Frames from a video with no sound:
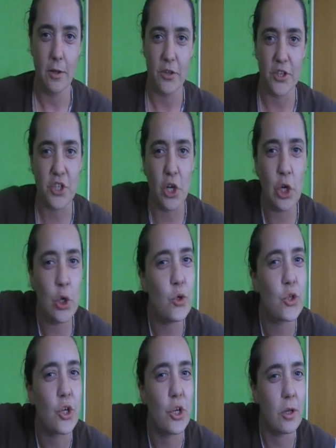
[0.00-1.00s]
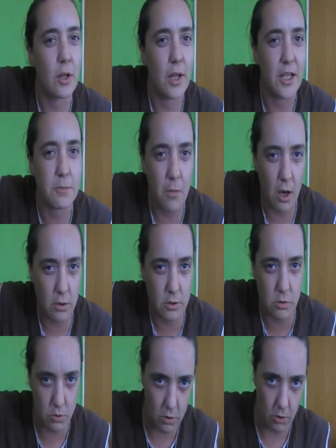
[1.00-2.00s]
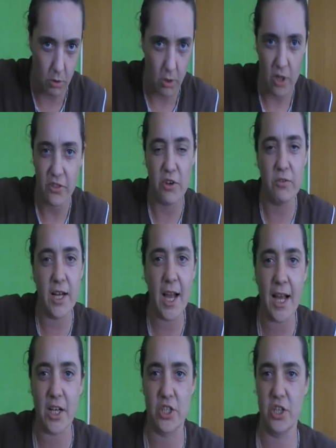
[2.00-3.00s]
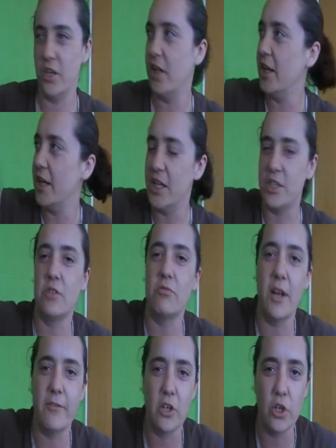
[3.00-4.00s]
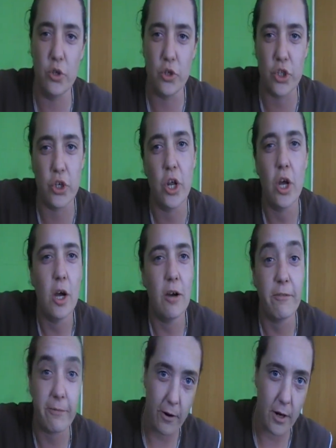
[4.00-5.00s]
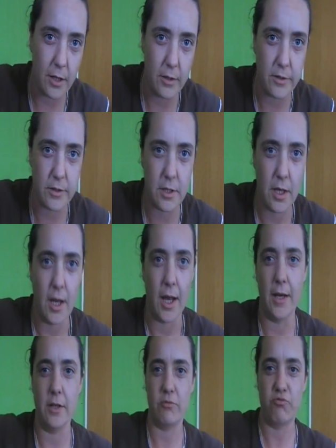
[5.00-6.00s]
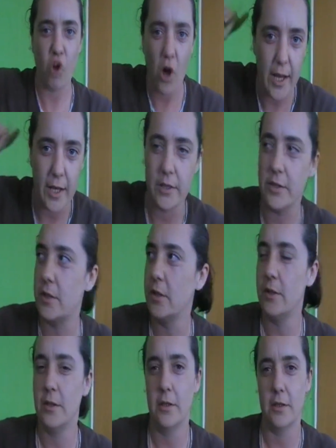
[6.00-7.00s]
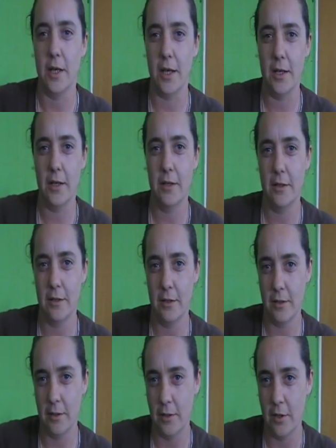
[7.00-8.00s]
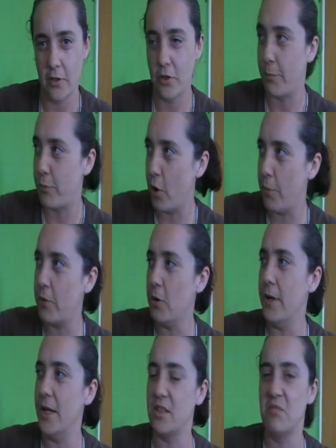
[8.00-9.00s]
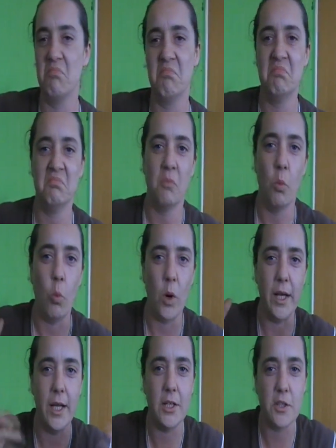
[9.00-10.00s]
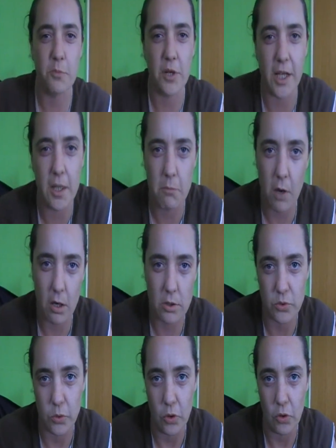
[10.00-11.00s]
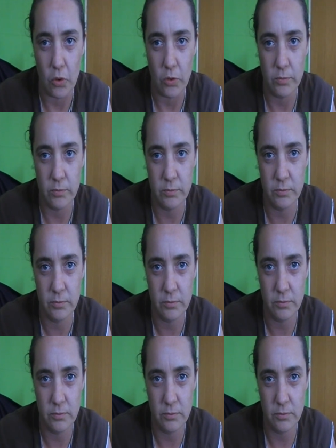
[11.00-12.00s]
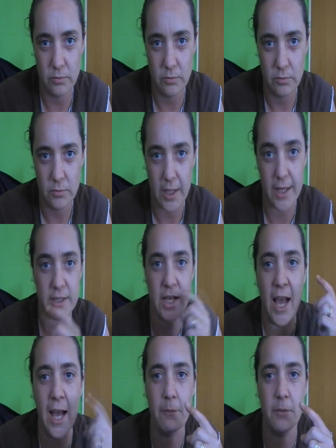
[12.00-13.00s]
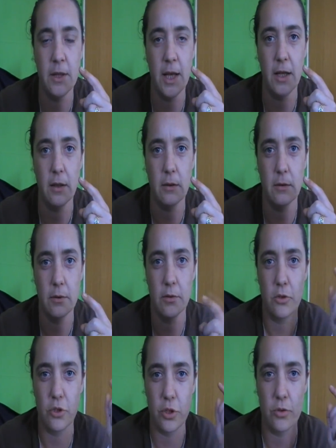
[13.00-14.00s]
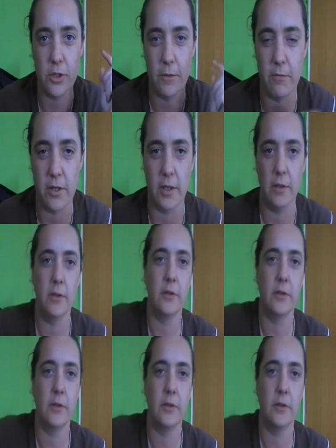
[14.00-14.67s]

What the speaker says: The solution is martial law. The reaction is a revolution of violence and riot. Yeah? The problem is we need to bring in martial law. It's happening. Do something.